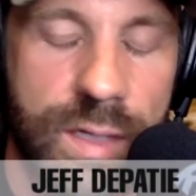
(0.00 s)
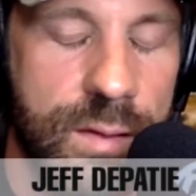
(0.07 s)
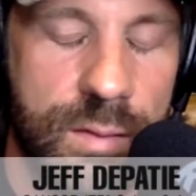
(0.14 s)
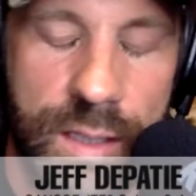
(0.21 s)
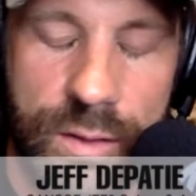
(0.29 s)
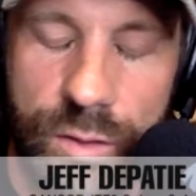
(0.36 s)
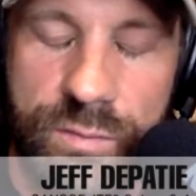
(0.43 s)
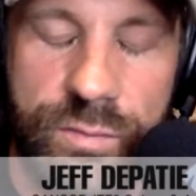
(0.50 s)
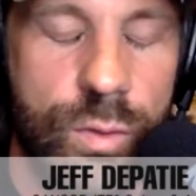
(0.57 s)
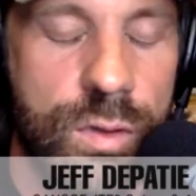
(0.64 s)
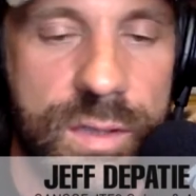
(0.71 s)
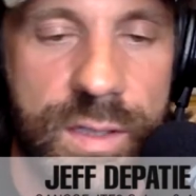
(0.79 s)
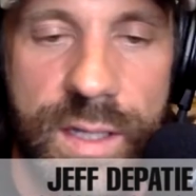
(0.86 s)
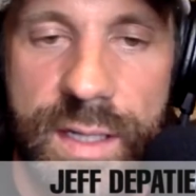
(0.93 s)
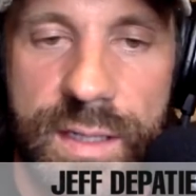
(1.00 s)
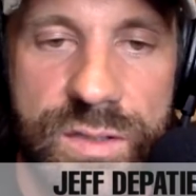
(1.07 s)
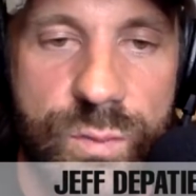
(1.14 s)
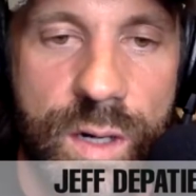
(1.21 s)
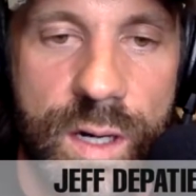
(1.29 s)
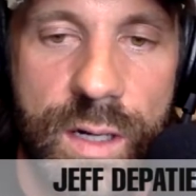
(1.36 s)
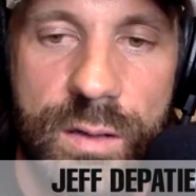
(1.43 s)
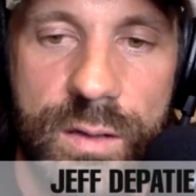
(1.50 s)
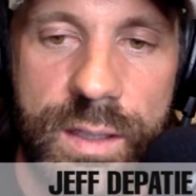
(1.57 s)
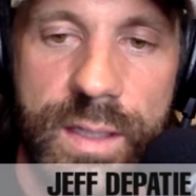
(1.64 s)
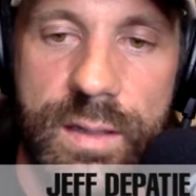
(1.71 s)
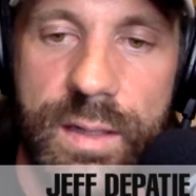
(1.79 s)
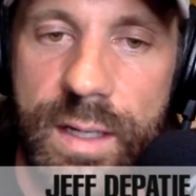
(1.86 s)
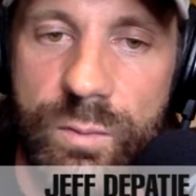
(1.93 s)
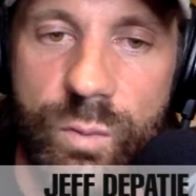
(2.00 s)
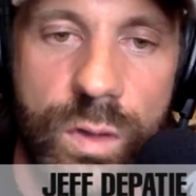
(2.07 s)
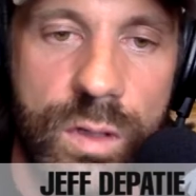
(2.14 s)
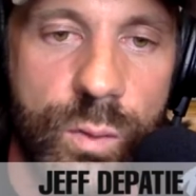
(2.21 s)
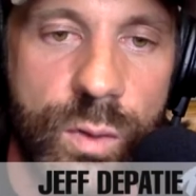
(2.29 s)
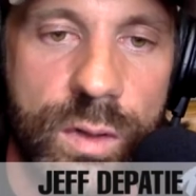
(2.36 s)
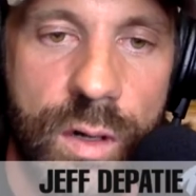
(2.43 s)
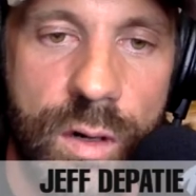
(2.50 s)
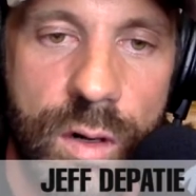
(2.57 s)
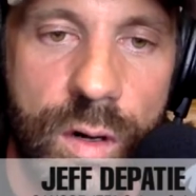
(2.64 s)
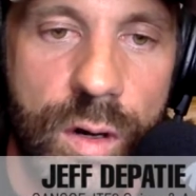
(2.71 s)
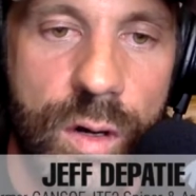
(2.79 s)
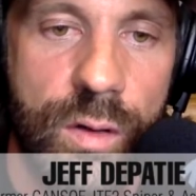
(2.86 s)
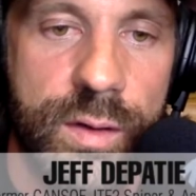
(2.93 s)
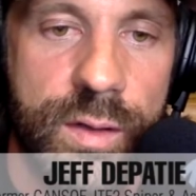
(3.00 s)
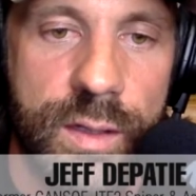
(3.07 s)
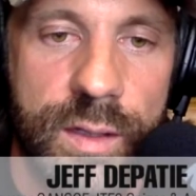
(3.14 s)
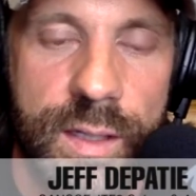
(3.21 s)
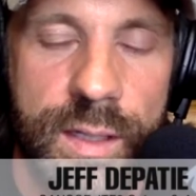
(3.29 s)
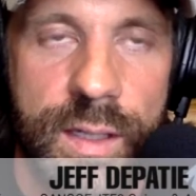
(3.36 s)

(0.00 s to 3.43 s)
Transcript: I look forward to that as well. And working with all the